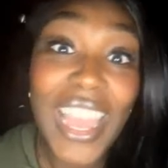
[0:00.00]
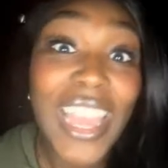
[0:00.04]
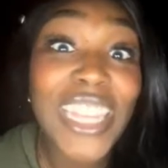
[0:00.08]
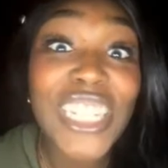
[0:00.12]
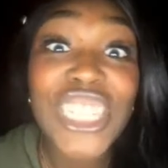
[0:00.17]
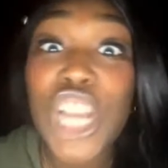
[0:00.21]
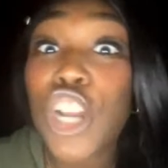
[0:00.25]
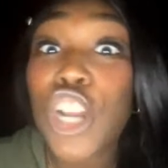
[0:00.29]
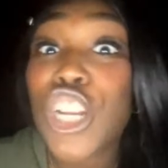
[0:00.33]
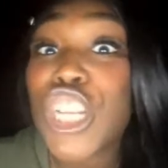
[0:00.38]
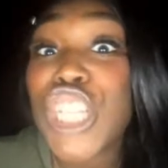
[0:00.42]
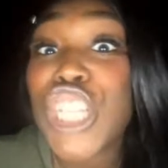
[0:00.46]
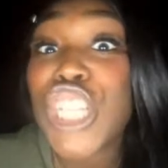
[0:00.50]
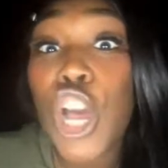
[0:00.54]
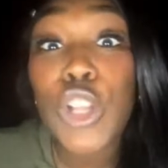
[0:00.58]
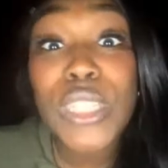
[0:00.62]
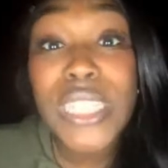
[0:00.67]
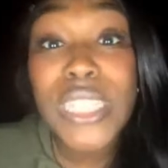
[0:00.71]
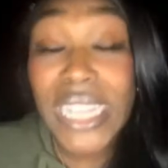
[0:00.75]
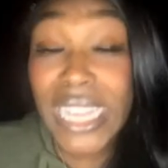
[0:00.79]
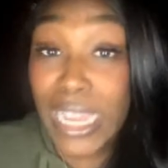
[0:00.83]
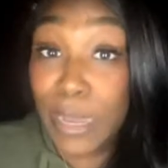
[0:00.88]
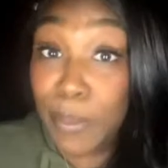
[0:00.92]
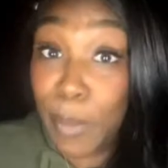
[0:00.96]
he choked his own
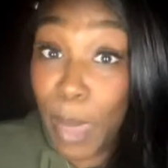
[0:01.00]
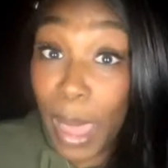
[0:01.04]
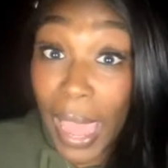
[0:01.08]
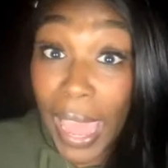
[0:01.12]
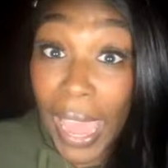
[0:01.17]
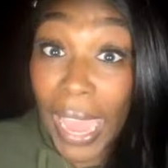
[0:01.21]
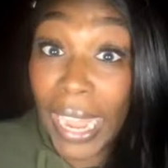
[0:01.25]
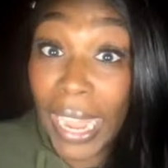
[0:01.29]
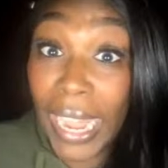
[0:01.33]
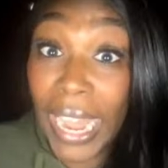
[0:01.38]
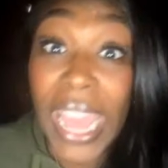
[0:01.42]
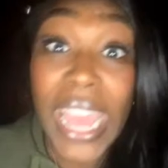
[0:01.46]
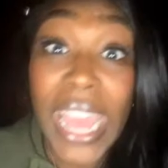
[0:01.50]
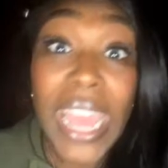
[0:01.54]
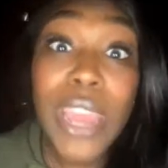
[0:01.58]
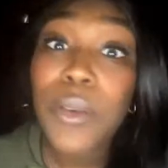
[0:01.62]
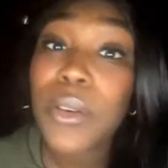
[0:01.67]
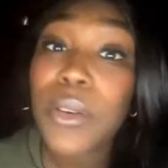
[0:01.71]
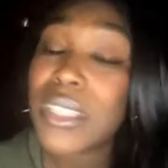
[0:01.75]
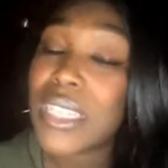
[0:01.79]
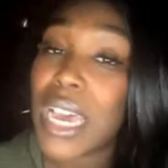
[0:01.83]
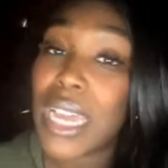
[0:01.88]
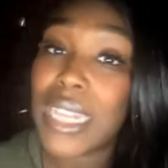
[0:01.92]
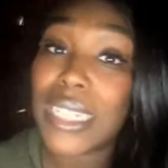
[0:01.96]
teammate. He
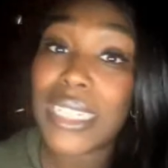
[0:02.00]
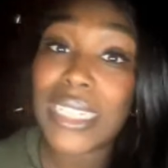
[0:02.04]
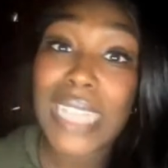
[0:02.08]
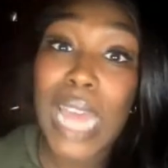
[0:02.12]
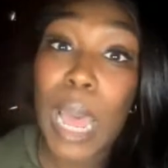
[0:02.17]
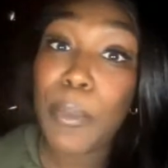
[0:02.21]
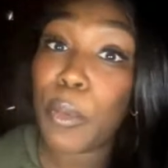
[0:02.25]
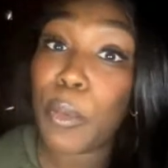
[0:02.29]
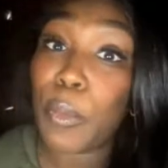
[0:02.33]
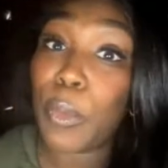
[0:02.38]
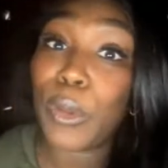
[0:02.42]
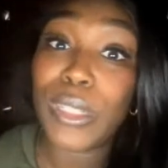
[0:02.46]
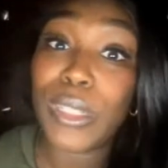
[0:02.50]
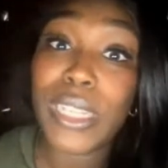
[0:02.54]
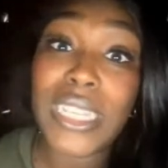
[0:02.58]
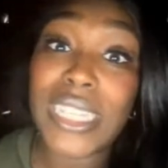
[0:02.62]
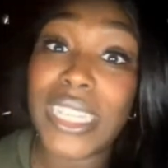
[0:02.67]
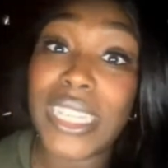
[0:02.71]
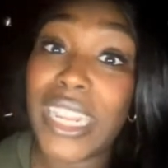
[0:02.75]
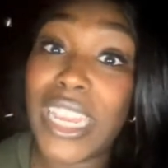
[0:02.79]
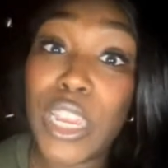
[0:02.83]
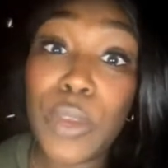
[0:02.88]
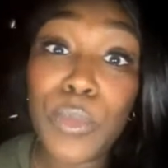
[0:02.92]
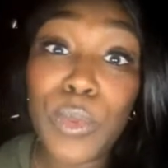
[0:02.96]
was unstoppable.
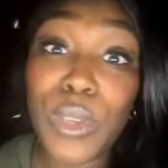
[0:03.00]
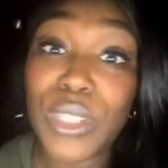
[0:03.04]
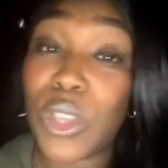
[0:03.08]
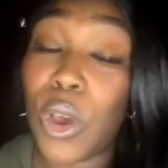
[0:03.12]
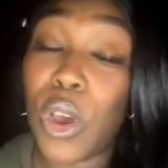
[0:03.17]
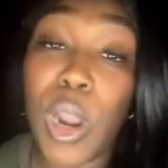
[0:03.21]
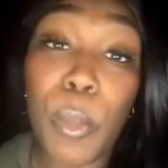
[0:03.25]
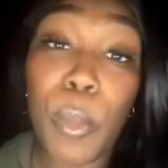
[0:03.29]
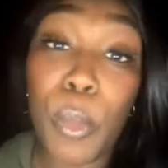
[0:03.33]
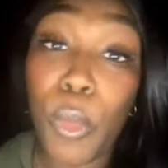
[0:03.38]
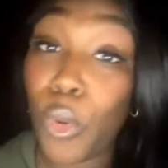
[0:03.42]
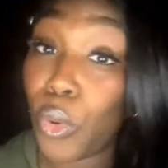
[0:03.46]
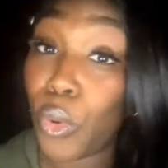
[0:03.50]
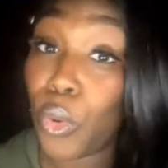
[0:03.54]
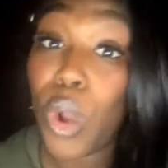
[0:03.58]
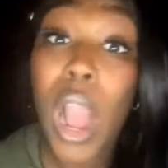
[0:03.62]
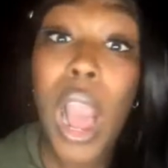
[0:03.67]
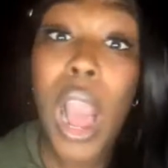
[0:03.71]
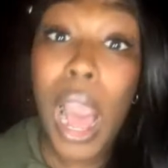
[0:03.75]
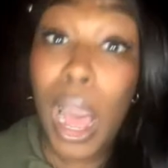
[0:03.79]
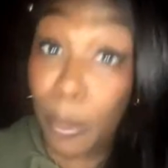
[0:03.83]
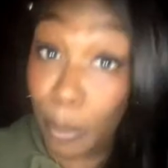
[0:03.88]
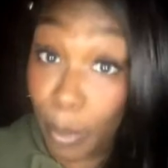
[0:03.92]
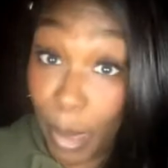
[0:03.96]
Listen, he was on a Mortal
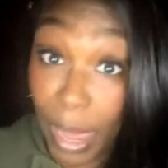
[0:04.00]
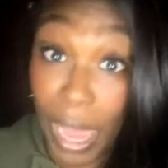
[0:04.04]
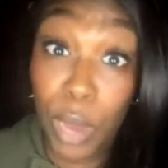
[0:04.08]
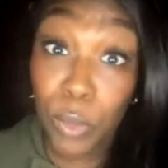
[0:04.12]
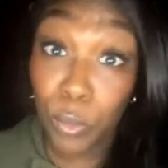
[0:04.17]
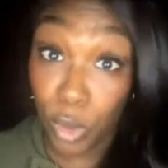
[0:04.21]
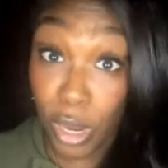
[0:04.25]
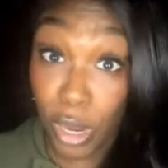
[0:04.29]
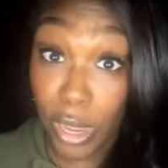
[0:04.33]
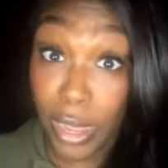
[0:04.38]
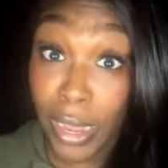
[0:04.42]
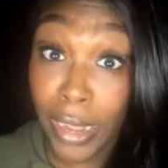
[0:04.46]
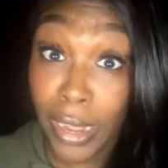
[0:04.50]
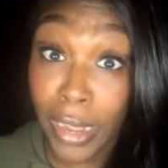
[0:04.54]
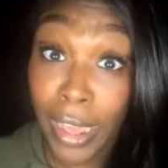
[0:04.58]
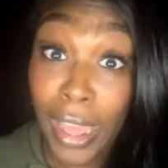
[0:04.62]
Kombat run.